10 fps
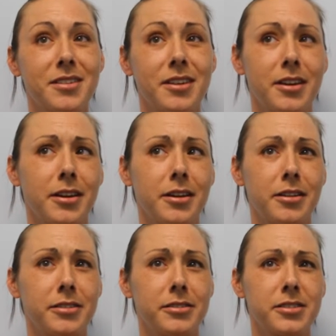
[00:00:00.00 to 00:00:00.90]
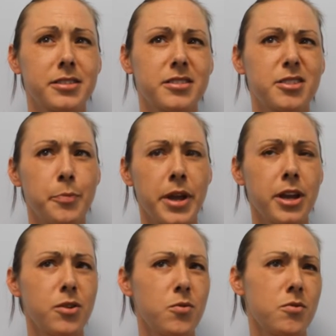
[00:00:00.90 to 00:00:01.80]
And the
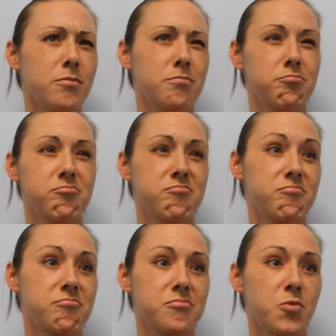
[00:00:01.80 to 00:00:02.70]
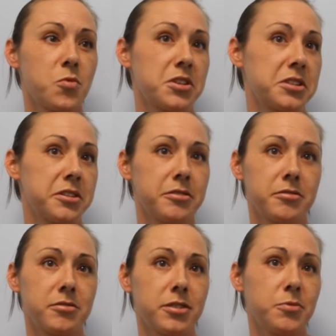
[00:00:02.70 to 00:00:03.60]
pain wasn't
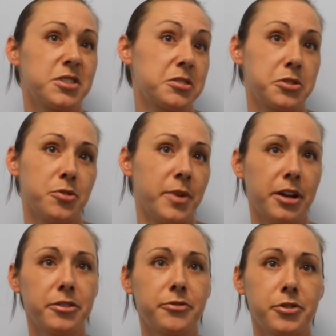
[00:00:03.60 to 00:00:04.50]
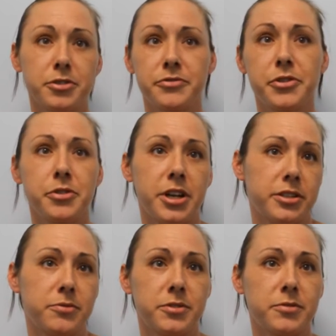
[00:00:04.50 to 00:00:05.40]
too bad. The first few
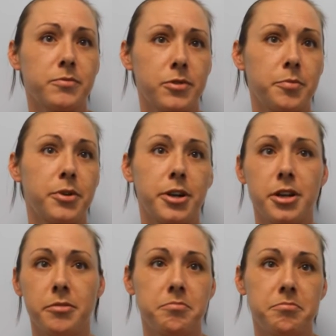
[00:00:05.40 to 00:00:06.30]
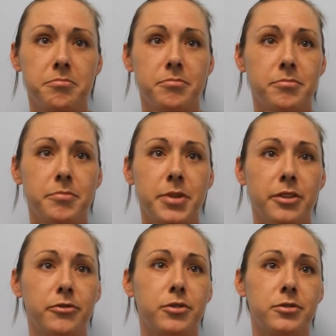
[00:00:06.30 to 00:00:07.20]
days were pretty
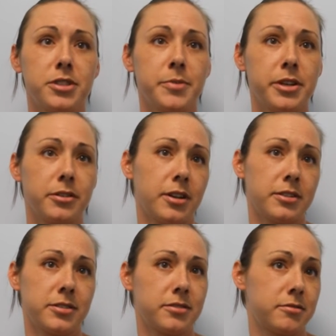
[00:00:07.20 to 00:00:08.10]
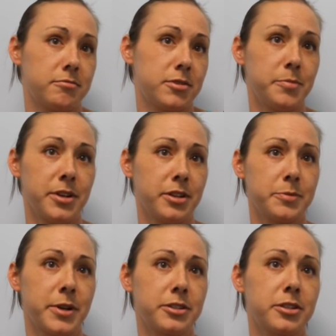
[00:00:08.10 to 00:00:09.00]
painful to be
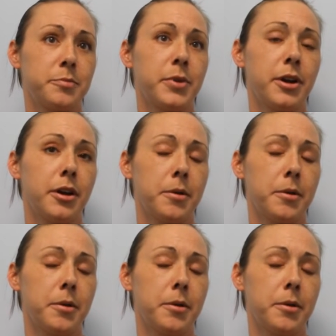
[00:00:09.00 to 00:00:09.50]
expected, but